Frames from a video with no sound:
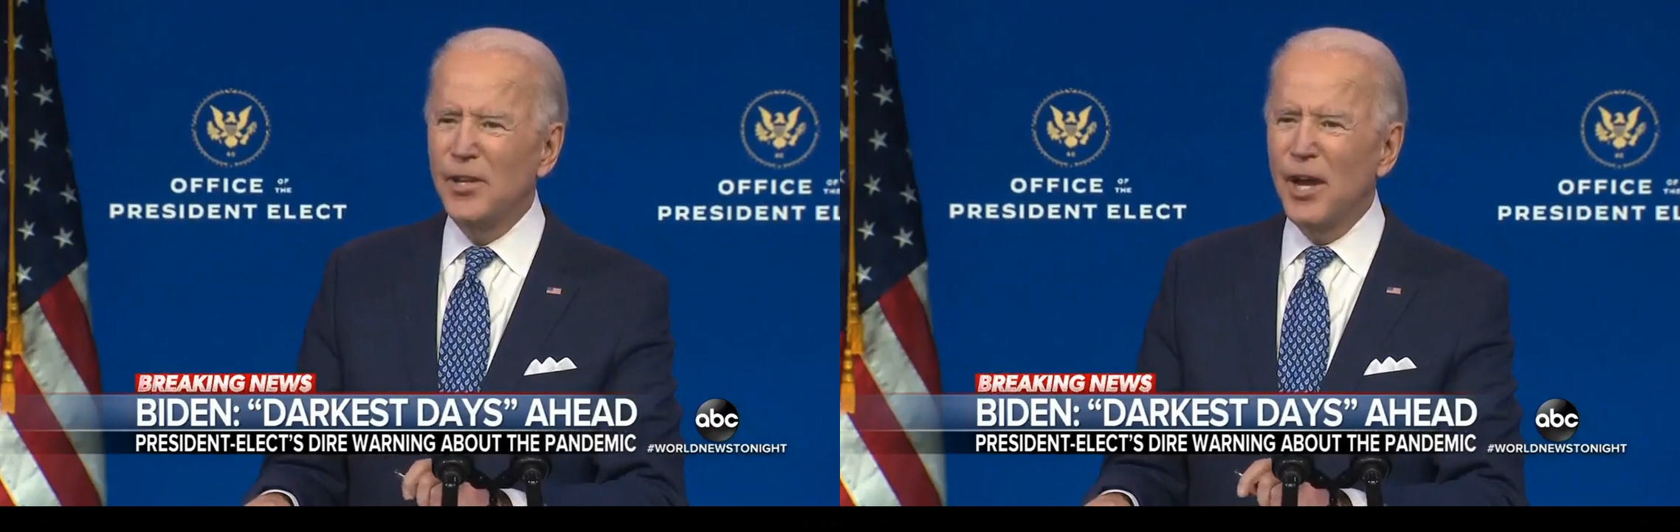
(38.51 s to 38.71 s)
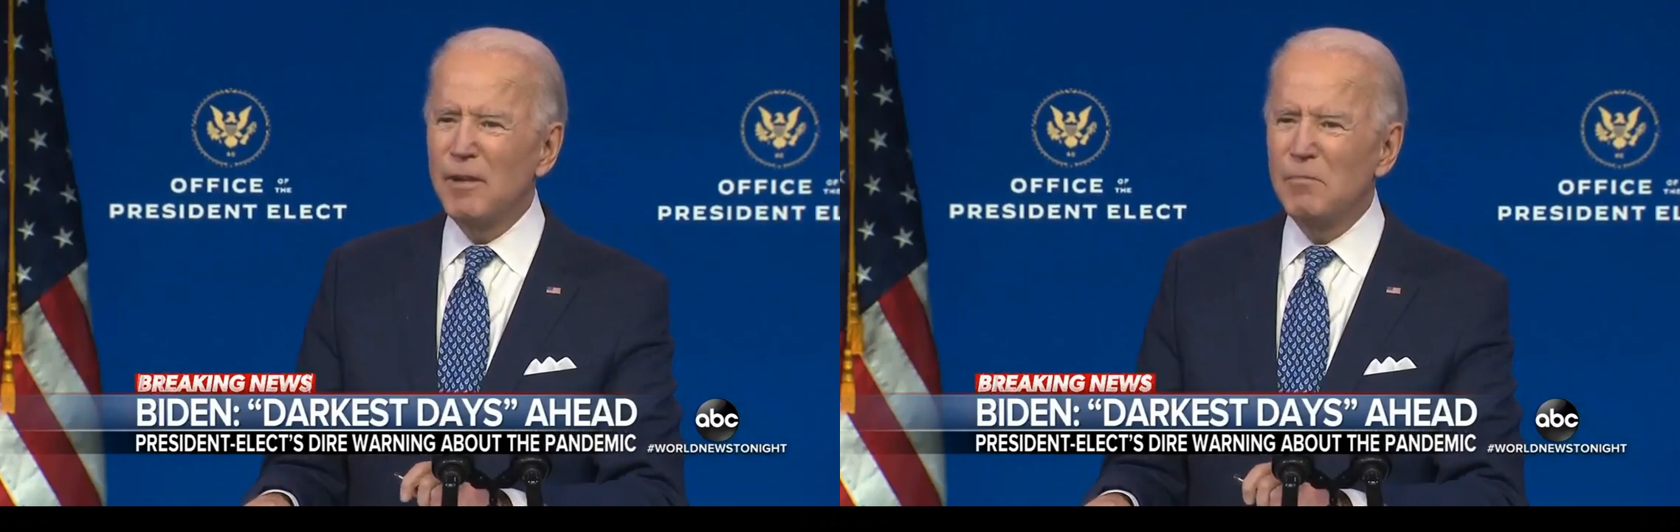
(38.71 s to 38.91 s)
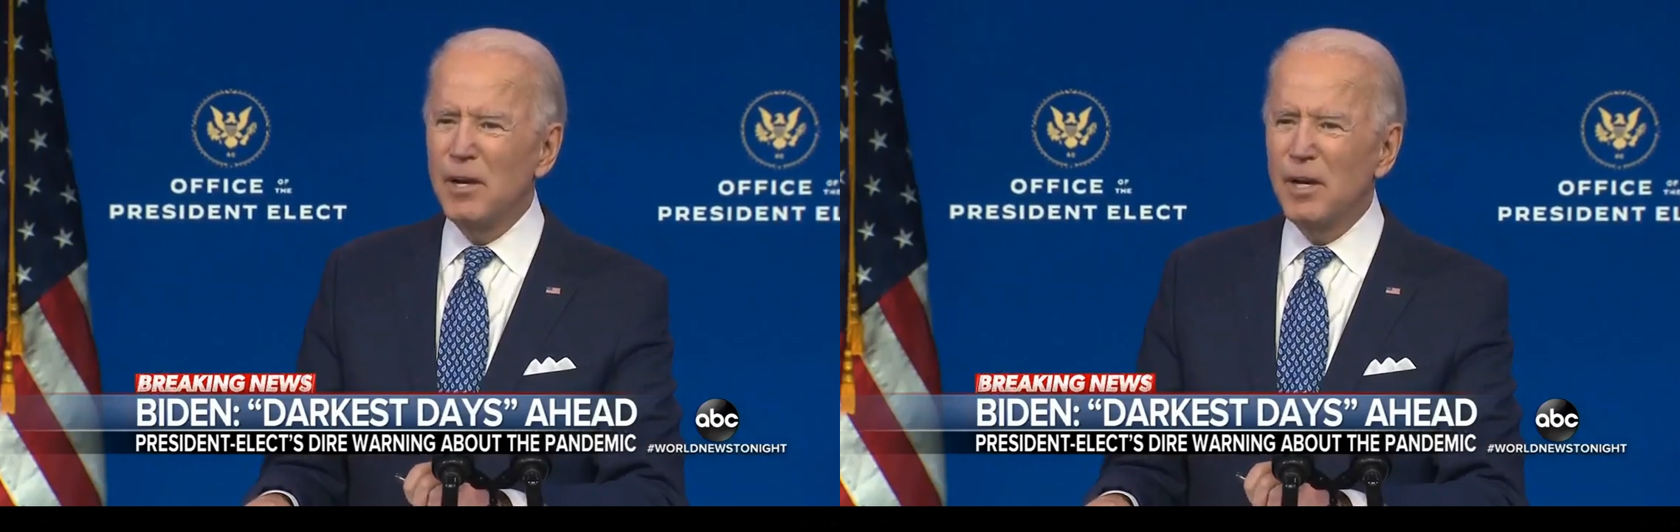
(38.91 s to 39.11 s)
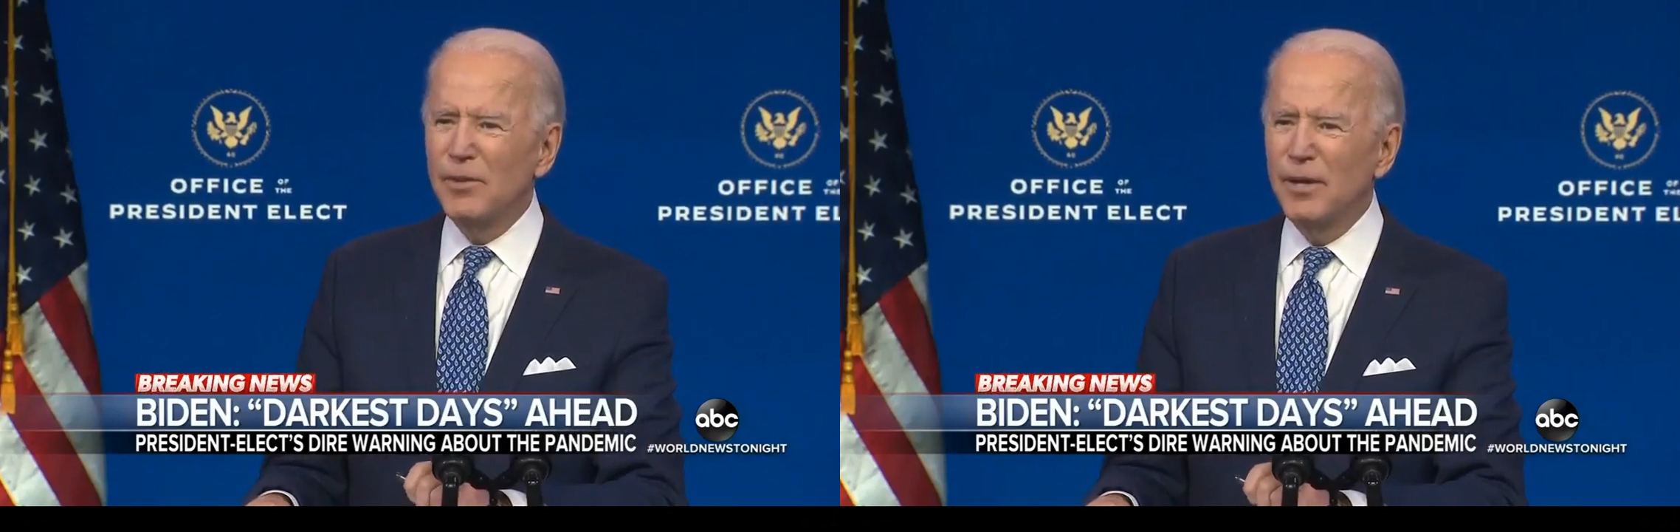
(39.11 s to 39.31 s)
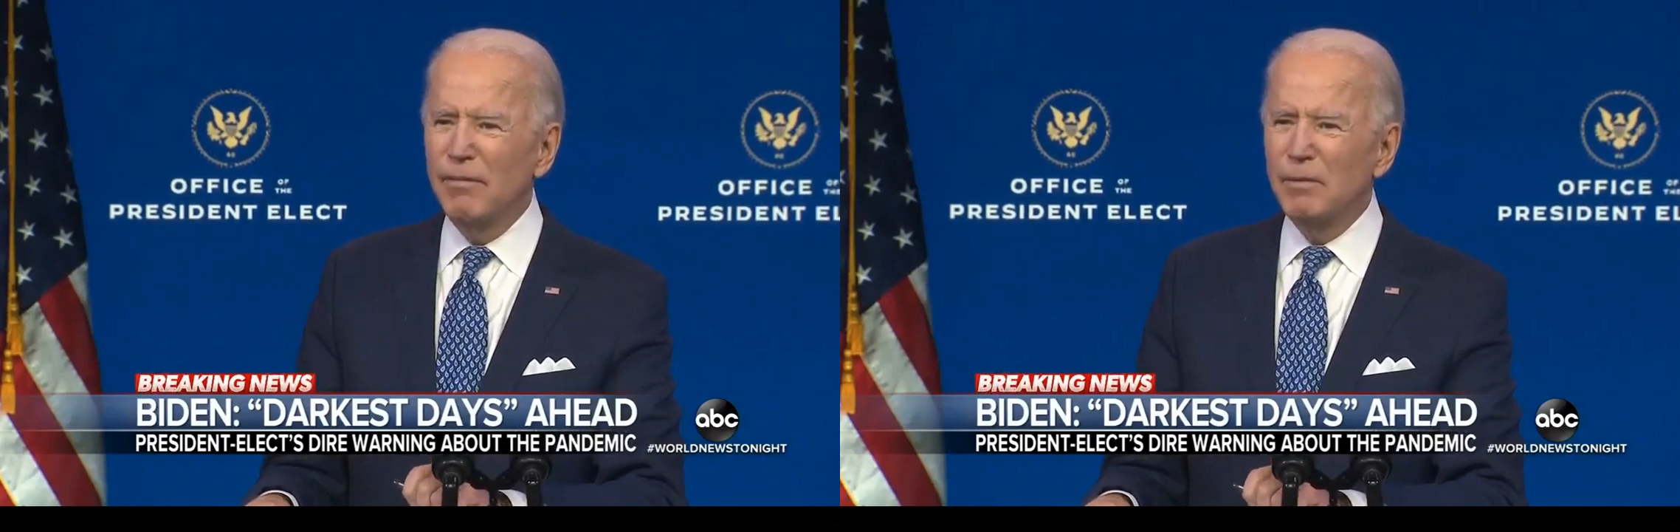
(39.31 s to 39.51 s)

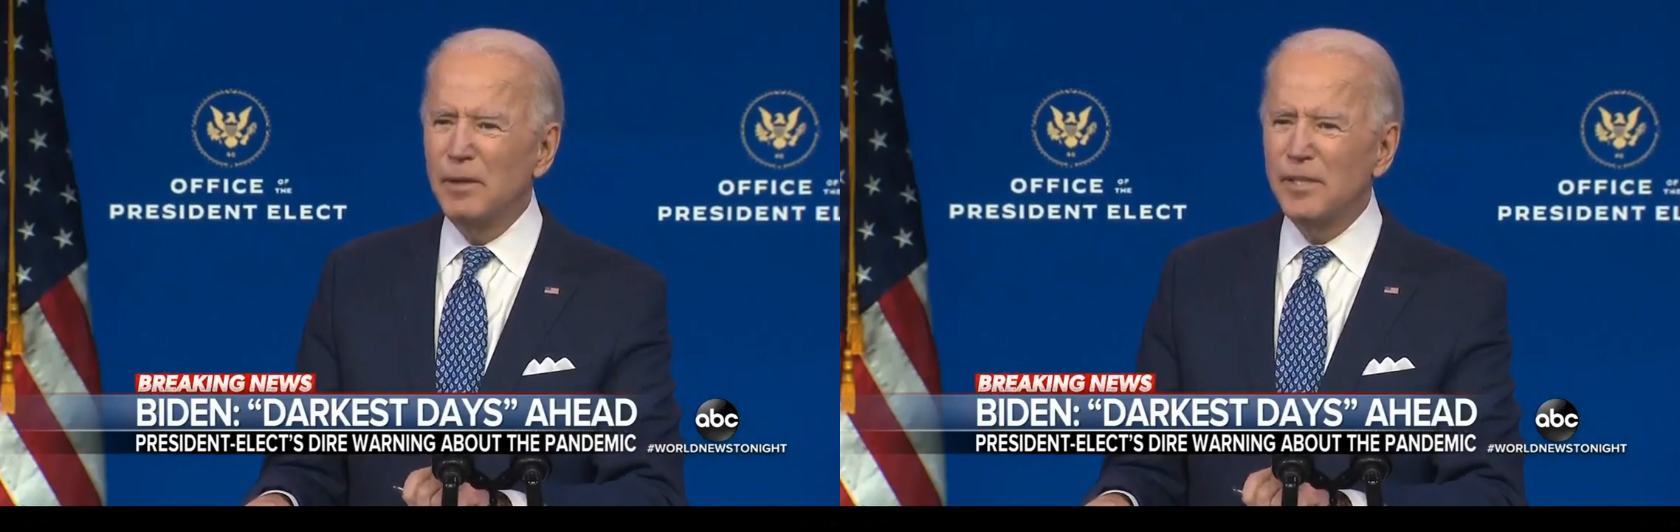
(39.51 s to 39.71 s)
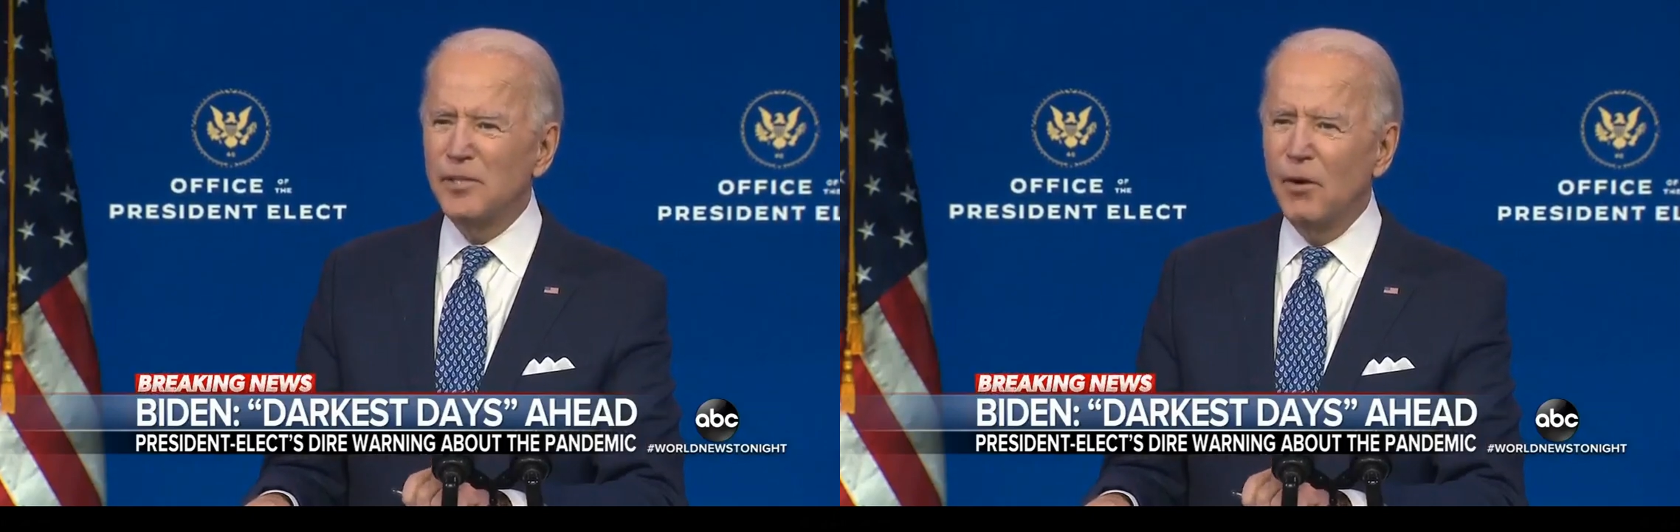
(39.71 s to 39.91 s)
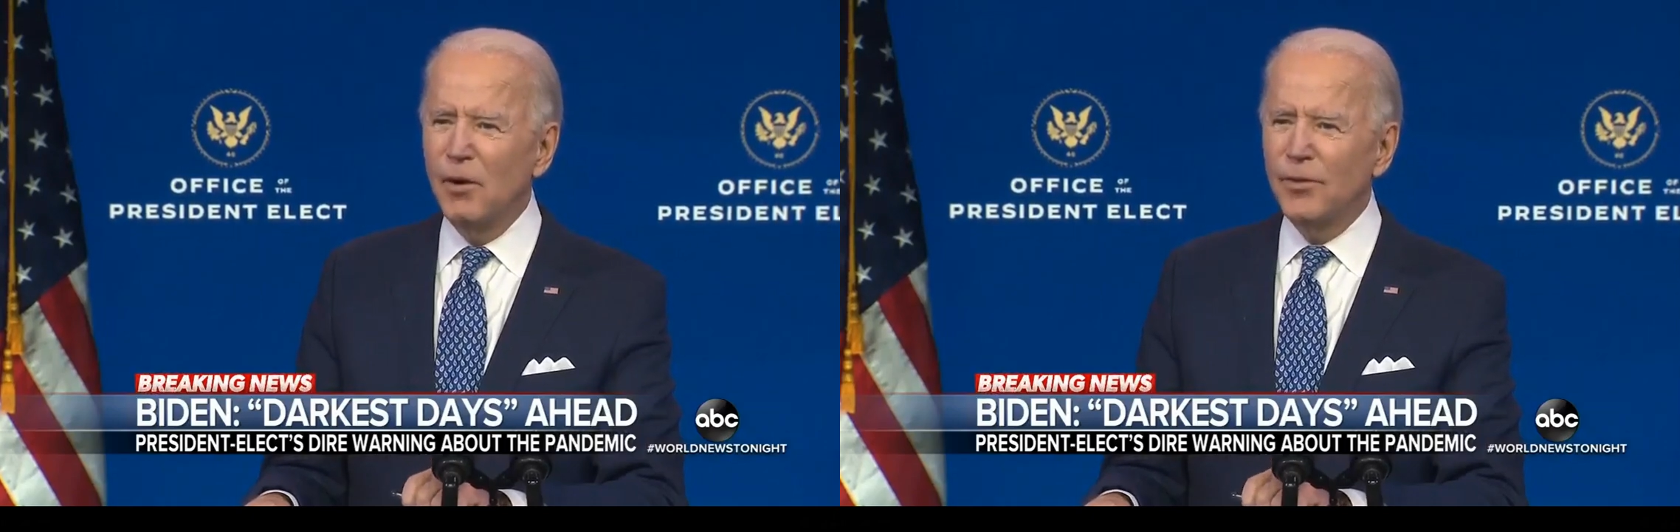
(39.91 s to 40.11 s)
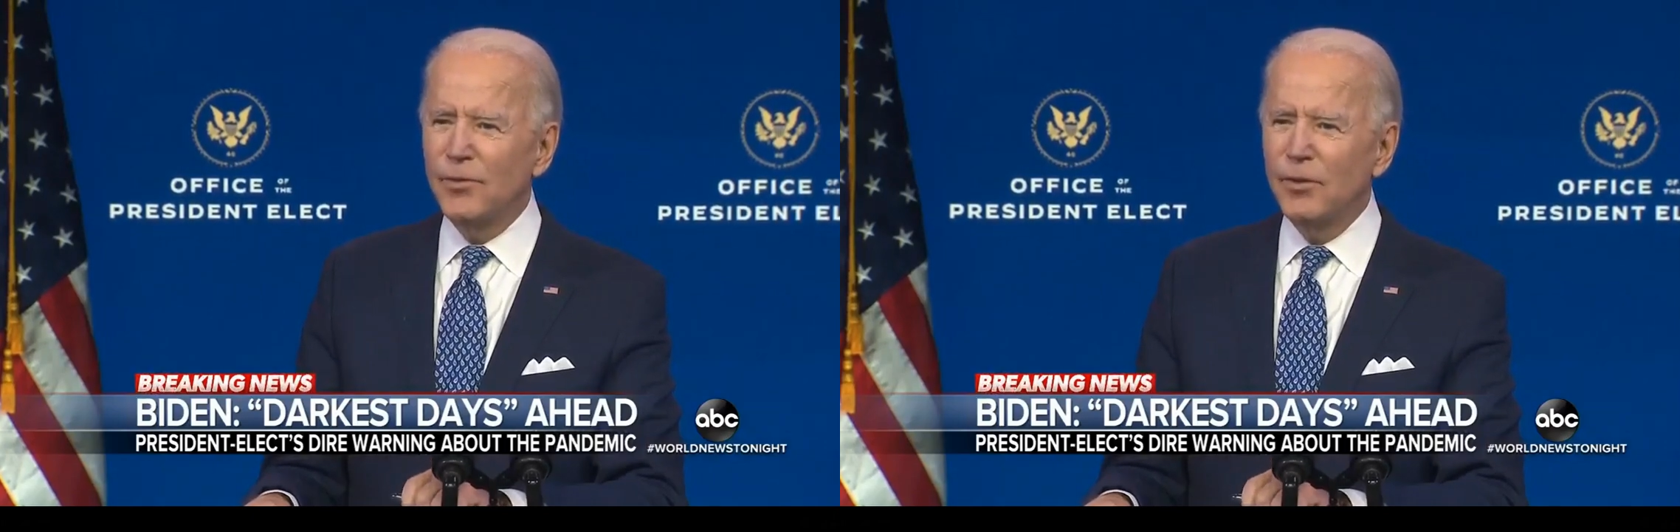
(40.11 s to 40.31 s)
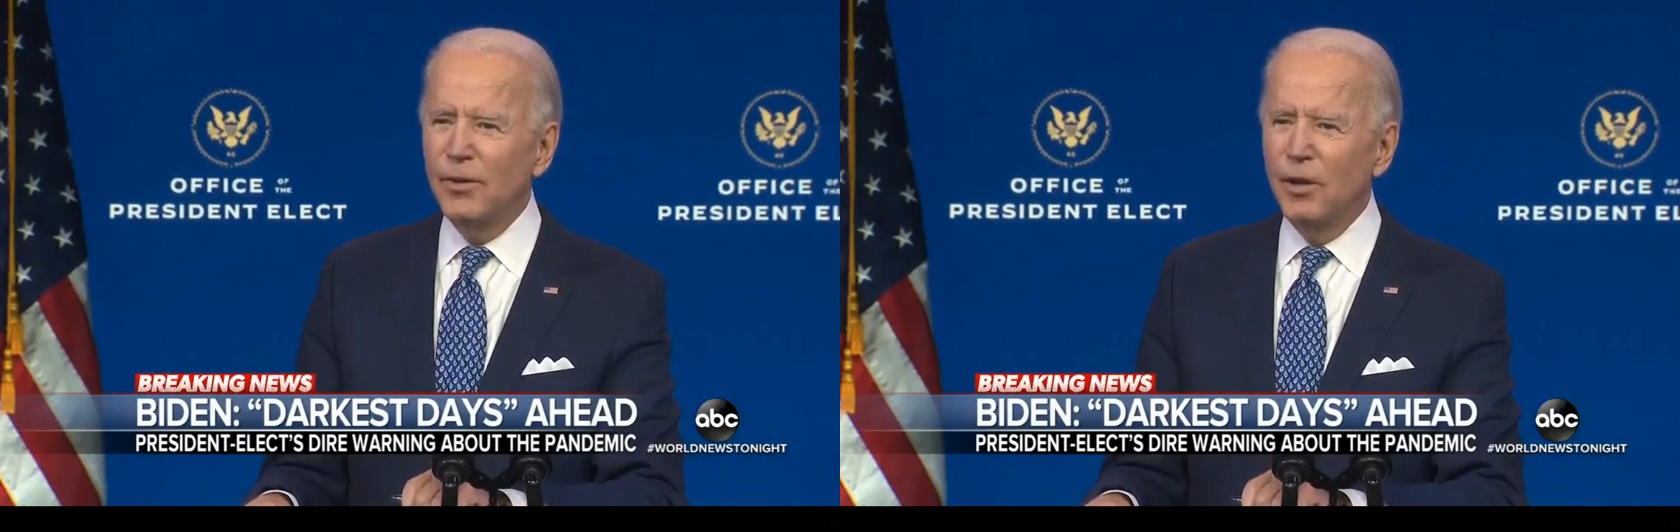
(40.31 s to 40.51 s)
nightmare that everybody's going through,